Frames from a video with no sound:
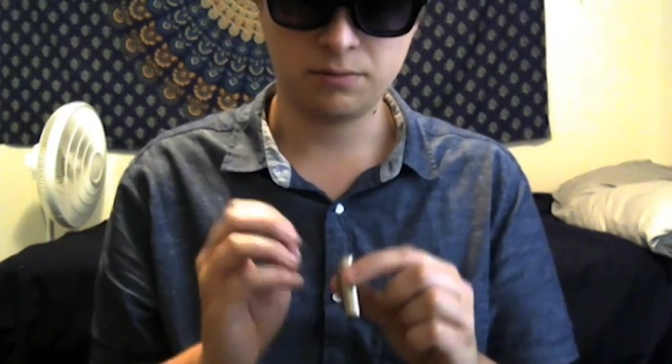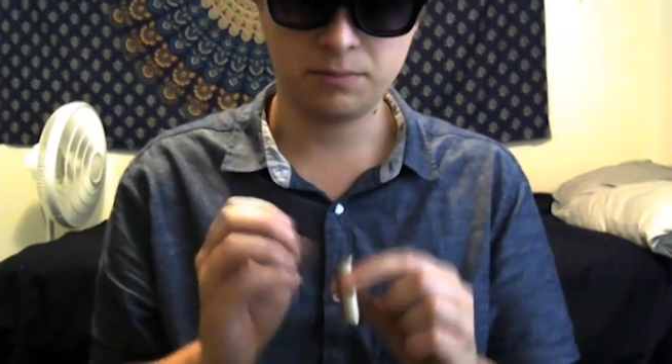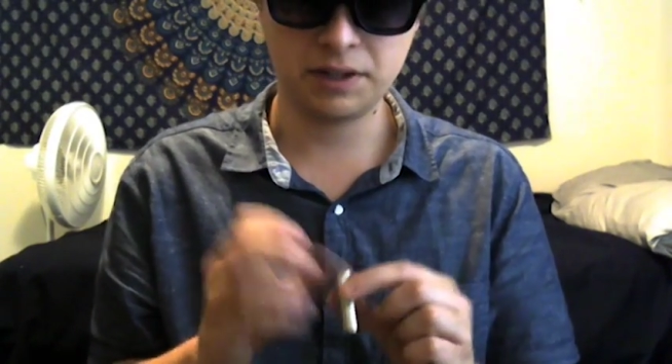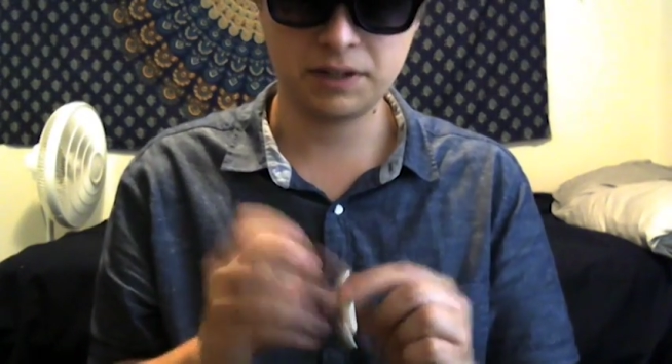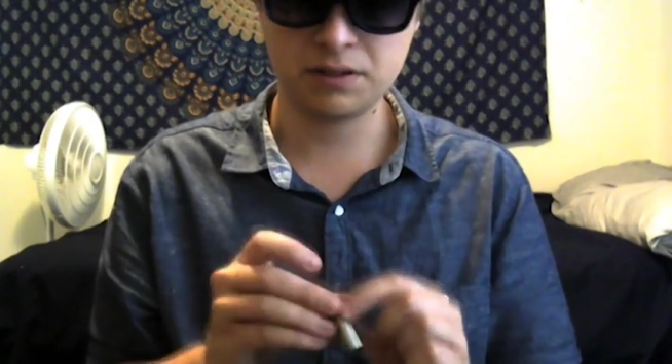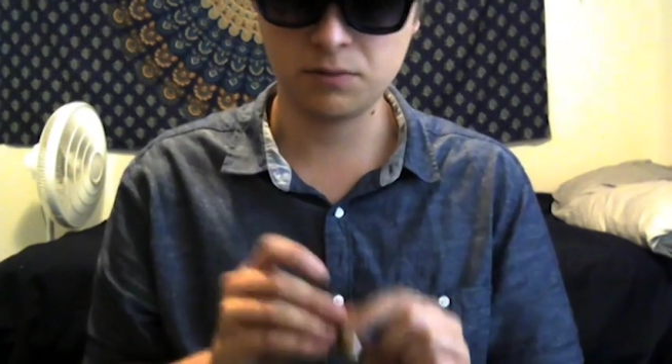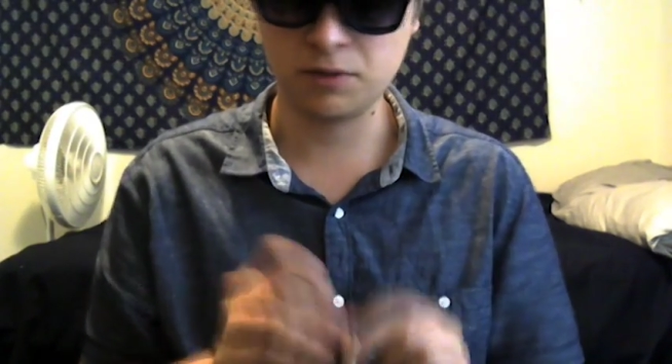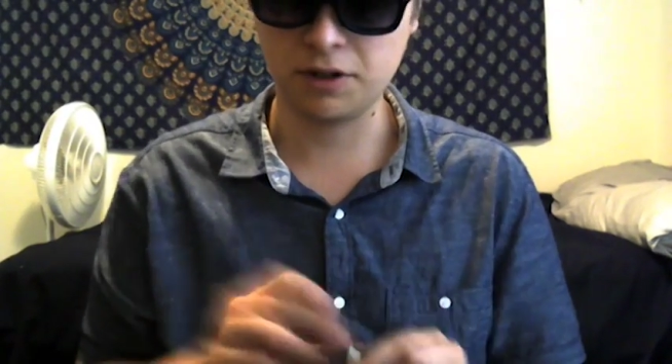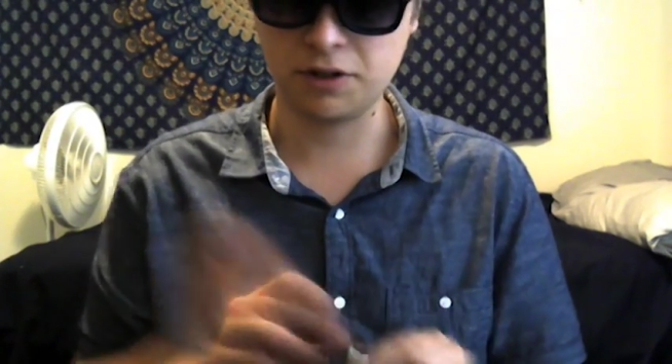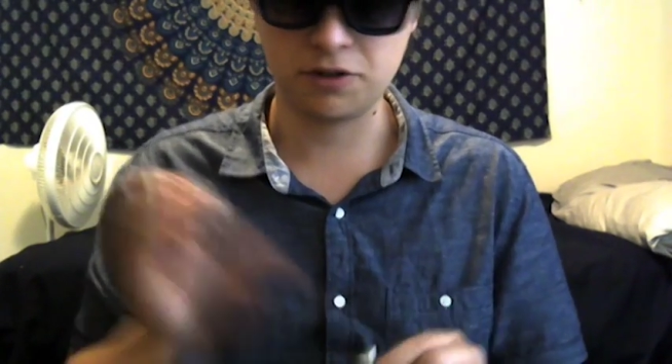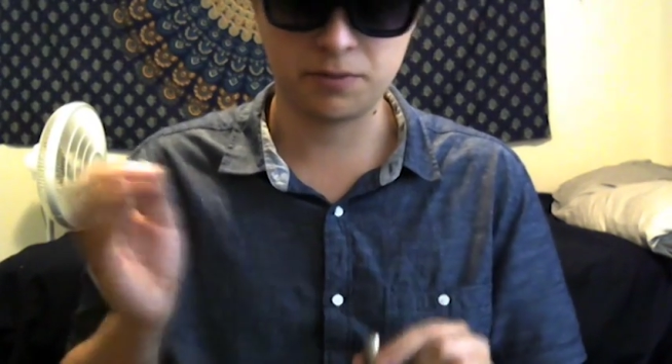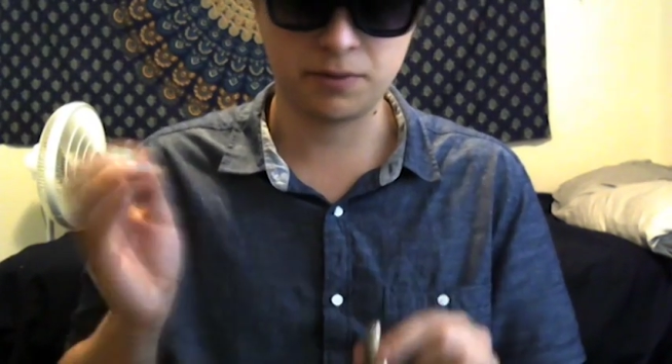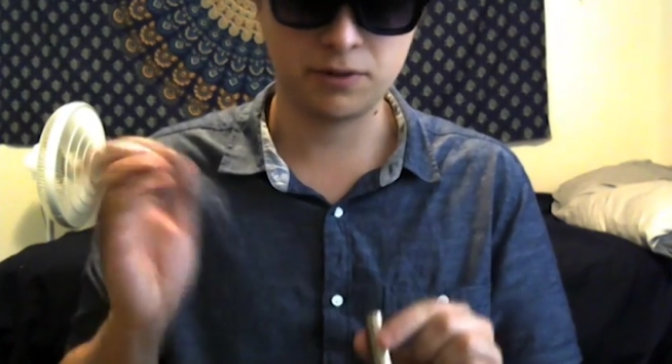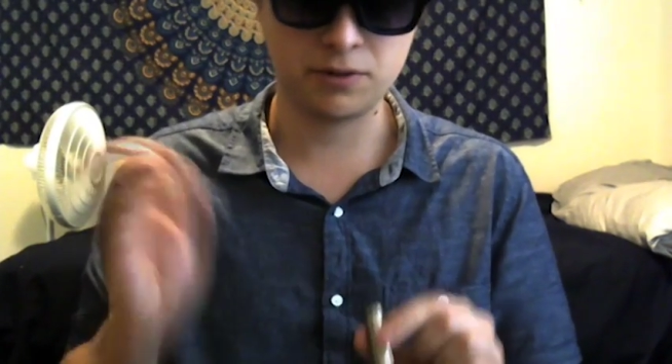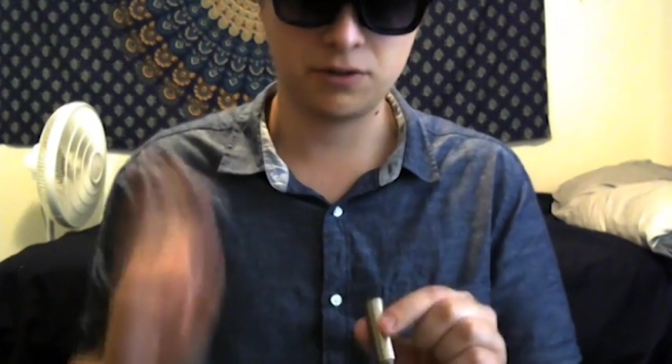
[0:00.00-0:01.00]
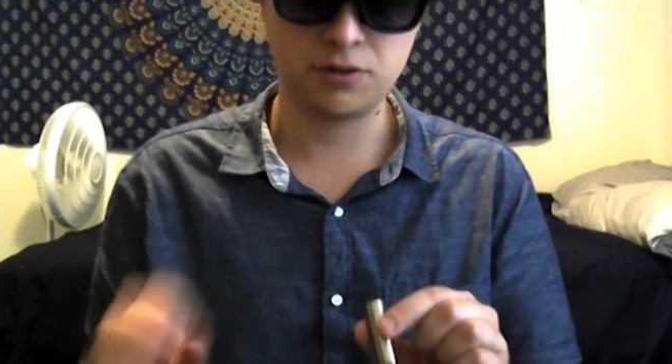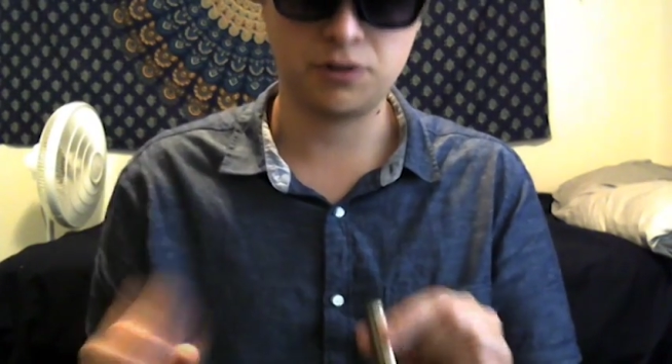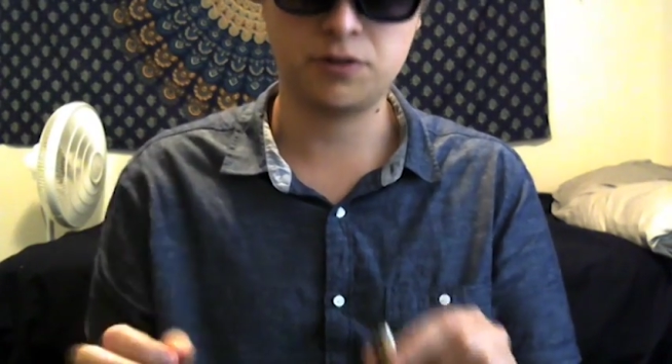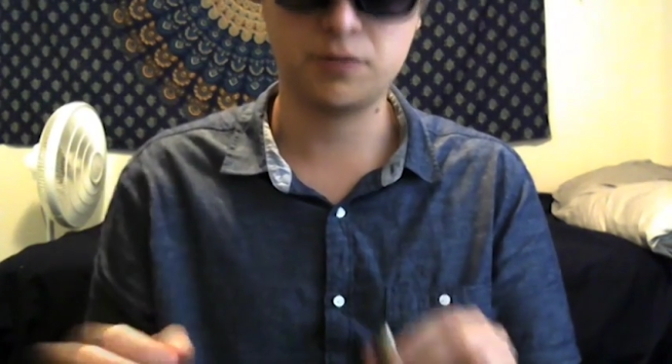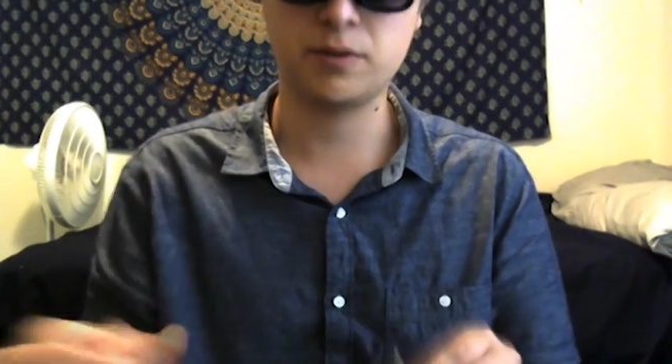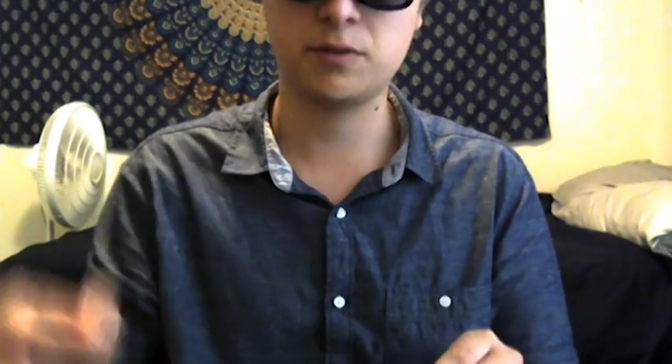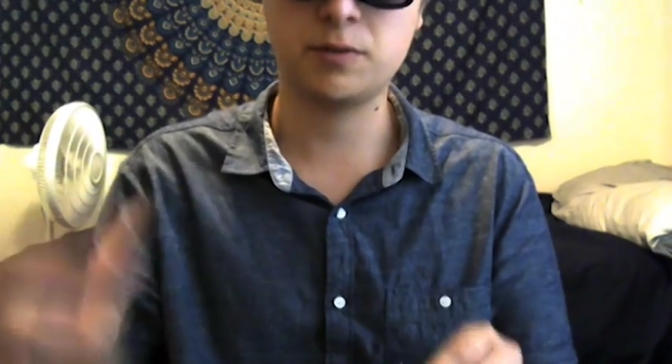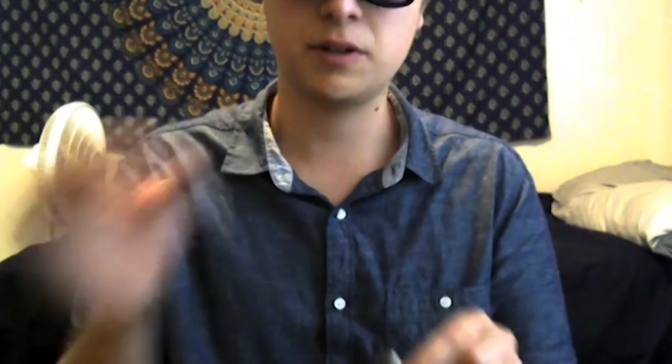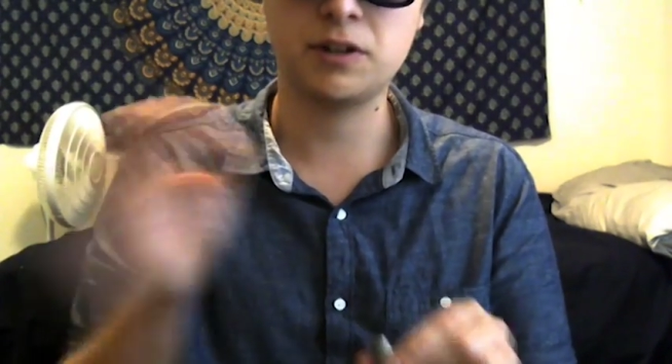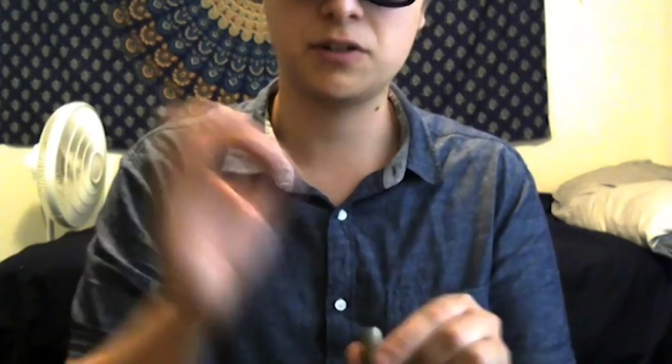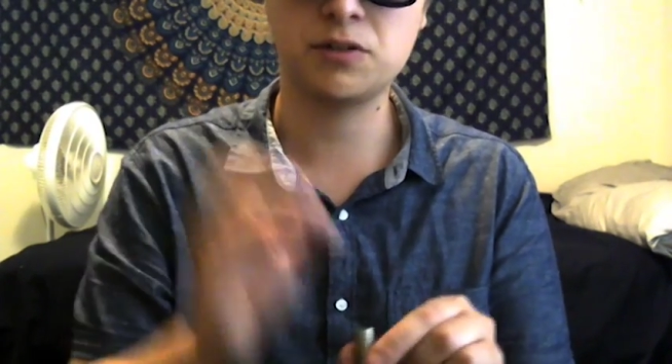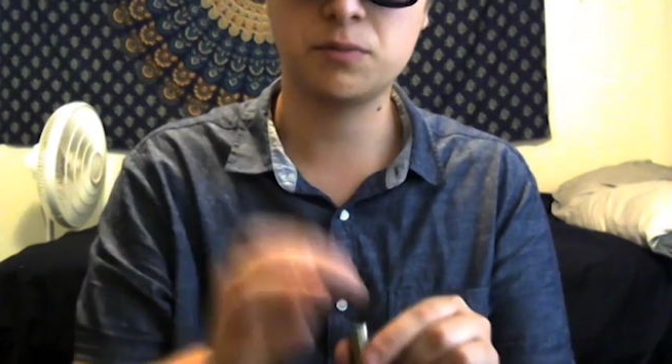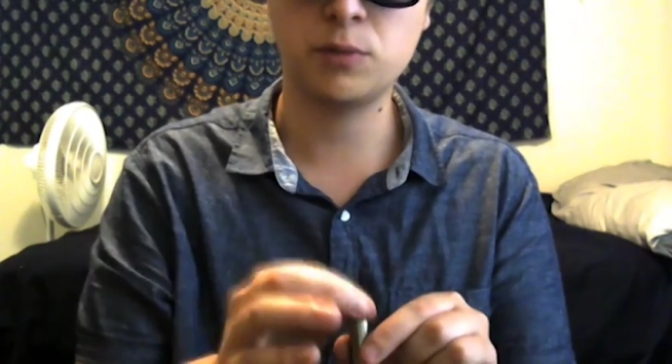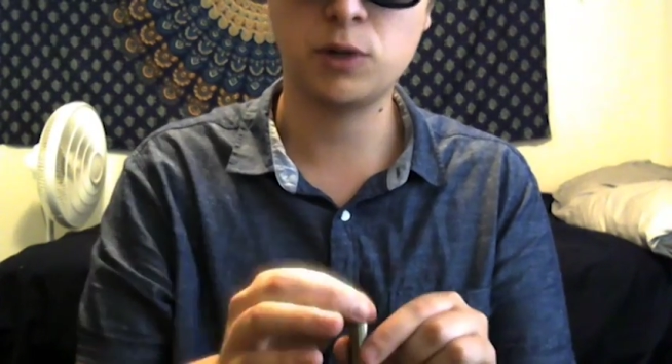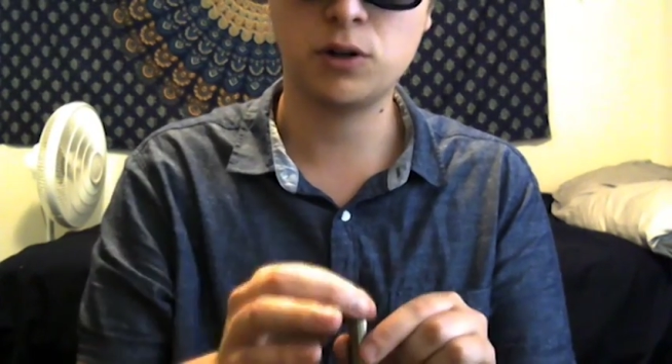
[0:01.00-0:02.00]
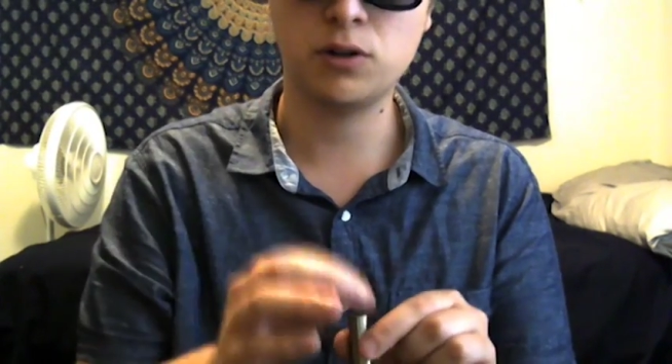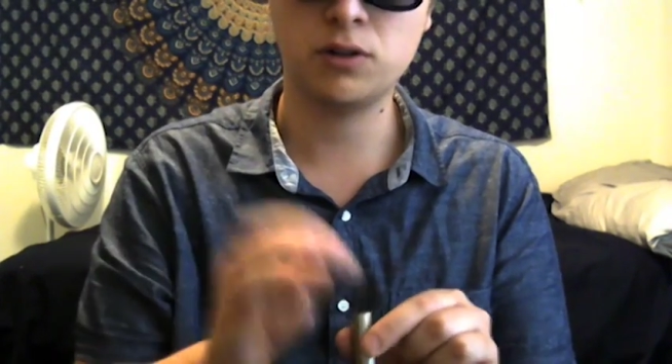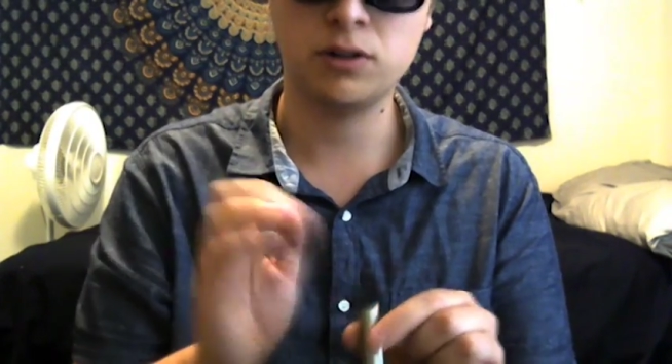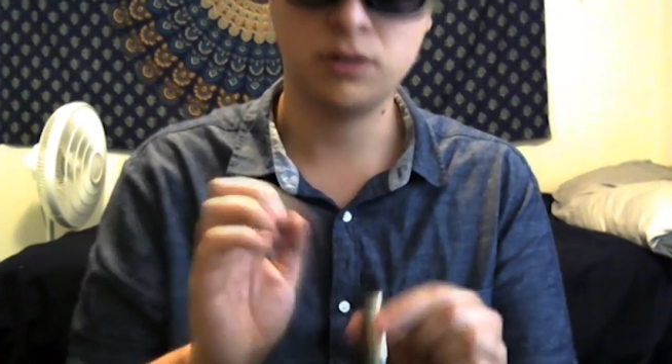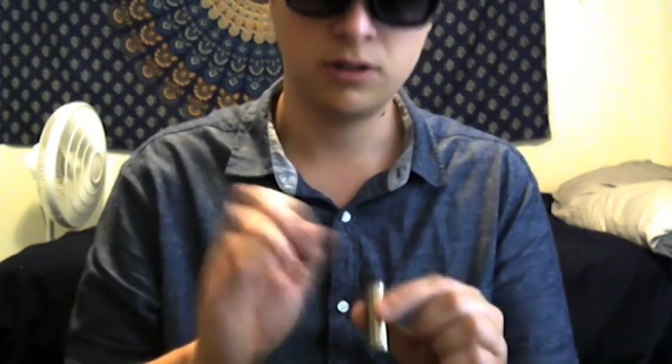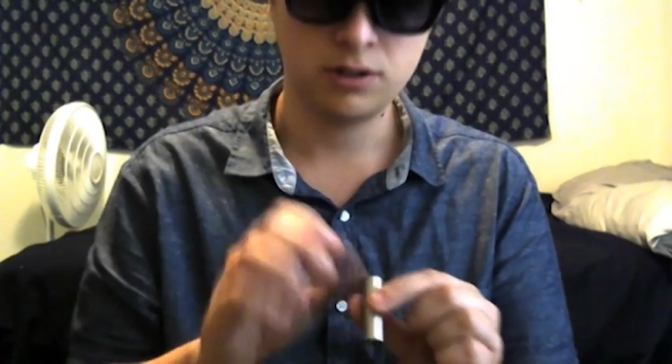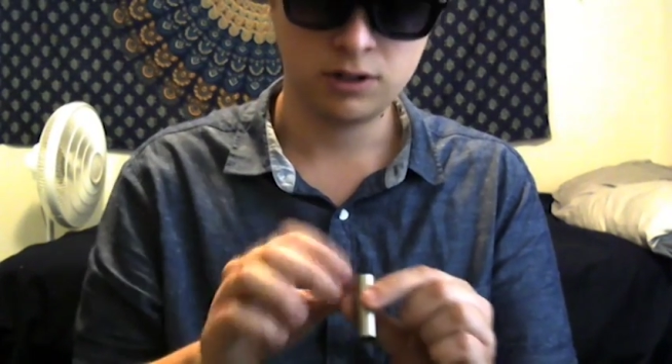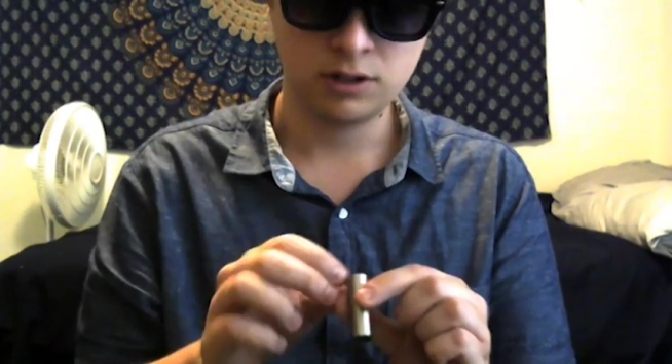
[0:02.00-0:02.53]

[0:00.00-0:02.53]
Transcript: Basically what you're supposed to do is you're supposed to put a small